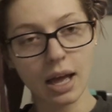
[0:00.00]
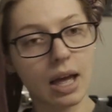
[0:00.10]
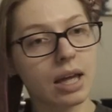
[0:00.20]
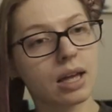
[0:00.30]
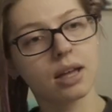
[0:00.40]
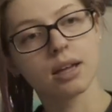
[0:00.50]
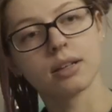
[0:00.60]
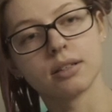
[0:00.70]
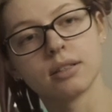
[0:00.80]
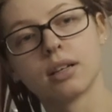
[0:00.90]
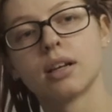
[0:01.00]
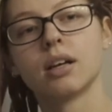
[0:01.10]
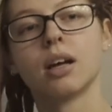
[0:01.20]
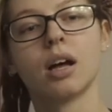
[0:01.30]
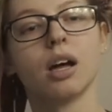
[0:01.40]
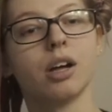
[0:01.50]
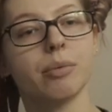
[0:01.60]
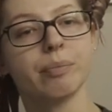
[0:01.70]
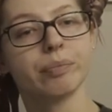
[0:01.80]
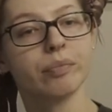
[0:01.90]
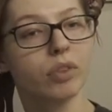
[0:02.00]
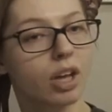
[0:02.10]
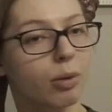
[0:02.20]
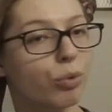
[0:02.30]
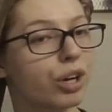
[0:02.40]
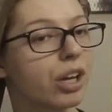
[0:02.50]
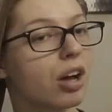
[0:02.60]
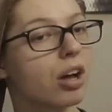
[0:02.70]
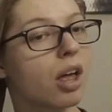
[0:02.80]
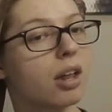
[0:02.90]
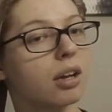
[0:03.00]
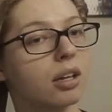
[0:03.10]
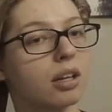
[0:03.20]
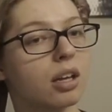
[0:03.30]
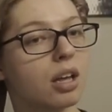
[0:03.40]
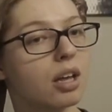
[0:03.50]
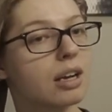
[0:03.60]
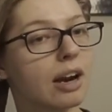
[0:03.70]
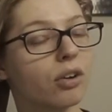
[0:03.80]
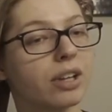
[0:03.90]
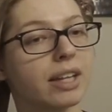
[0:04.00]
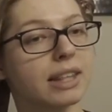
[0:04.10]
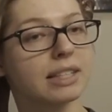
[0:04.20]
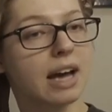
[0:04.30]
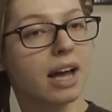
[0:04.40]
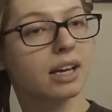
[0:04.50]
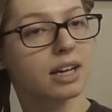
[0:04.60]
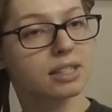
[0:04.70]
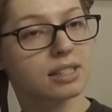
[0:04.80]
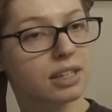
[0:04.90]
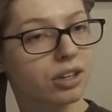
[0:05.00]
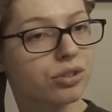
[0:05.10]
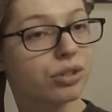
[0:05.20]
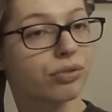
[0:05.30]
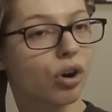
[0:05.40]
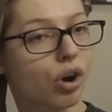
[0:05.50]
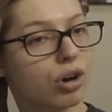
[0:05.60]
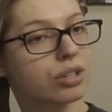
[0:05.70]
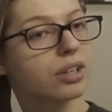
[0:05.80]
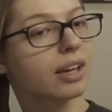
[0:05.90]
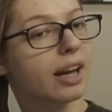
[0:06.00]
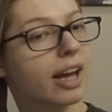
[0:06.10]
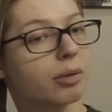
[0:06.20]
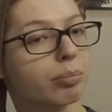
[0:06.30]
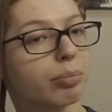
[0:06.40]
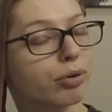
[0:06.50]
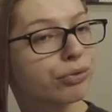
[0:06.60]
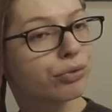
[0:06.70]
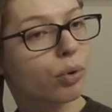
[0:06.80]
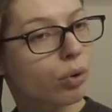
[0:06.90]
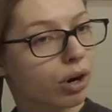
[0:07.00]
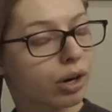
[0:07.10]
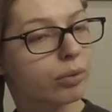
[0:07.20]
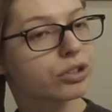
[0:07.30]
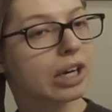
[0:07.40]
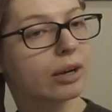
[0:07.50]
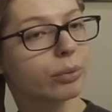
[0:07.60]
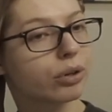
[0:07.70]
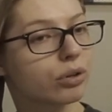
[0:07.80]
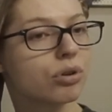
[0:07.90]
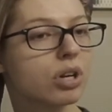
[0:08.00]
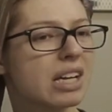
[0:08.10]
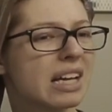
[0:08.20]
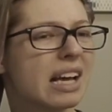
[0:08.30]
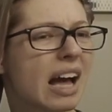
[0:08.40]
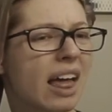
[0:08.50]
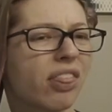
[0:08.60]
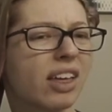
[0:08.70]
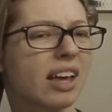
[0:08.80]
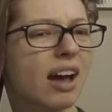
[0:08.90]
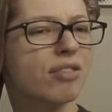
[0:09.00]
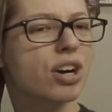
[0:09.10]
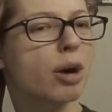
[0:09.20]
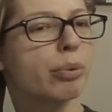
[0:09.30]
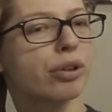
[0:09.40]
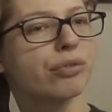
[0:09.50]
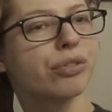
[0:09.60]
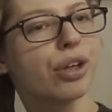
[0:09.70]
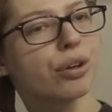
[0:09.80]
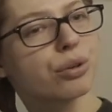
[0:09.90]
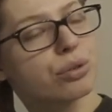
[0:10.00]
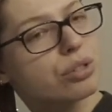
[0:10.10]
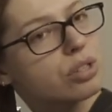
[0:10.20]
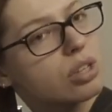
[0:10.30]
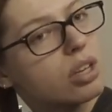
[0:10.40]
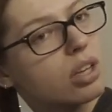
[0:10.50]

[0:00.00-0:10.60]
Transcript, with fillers: And um, I'm working on not only the die cut stickers of cars like I had before, which I will, I think, have a couple of those,